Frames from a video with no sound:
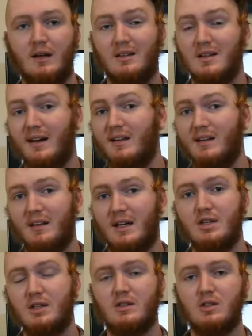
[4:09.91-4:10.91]
It's an island
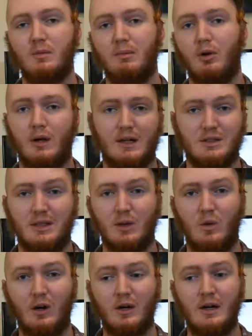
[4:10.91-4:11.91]
nation, so people are constantly
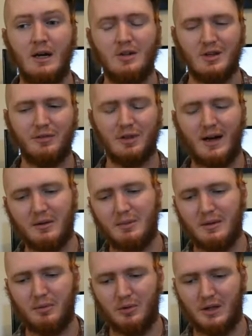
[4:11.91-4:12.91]
in the water. So you have a lot of
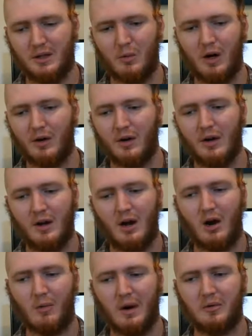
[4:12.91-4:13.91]
people in the water
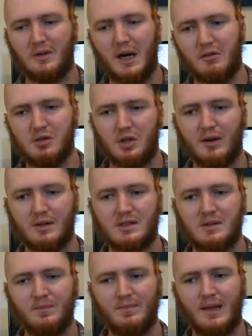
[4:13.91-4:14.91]
around a lot of
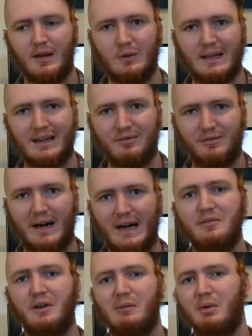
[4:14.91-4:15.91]
sharks and only had
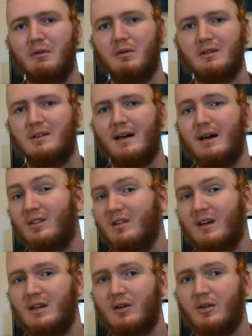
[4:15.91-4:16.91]
5 unprovoked attacks in
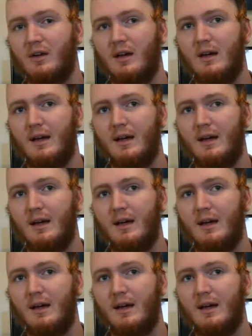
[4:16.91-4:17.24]
10 years.